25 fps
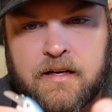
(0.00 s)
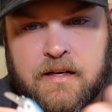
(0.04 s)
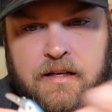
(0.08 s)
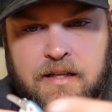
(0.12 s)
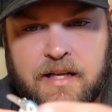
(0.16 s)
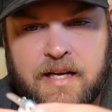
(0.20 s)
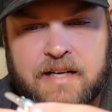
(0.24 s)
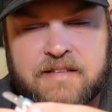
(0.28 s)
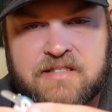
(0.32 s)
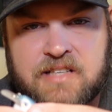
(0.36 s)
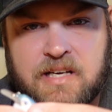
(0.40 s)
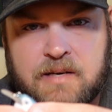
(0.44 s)

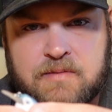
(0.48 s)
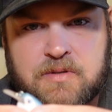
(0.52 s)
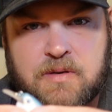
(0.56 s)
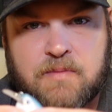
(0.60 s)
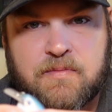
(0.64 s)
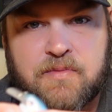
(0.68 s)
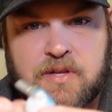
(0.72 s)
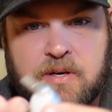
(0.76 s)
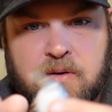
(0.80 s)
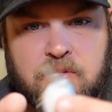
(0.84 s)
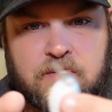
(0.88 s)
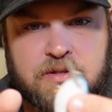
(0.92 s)
a lot of times
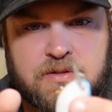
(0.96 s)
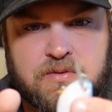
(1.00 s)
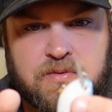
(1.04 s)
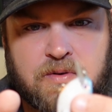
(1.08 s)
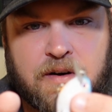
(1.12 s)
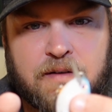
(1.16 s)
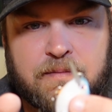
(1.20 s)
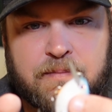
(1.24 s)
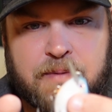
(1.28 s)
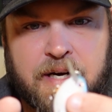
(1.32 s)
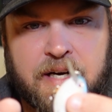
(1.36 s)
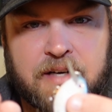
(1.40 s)
I'm throwing
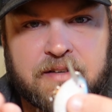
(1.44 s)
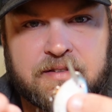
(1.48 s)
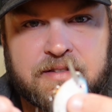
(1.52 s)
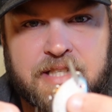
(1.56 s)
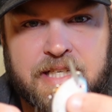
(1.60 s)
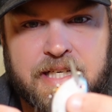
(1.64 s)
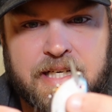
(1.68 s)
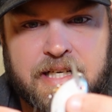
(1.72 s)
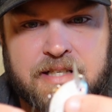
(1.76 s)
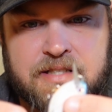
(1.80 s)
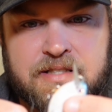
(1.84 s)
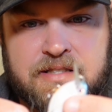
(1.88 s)
12-pound
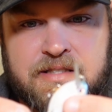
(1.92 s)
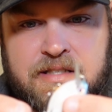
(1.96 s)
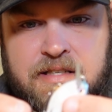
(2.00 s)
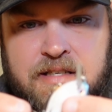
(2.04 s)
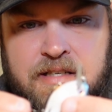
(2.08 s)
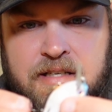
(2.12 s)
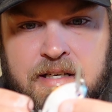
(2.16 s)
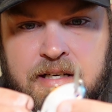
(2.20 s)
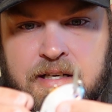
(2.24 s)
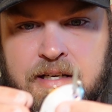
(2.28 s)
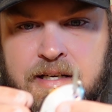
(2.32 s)
test.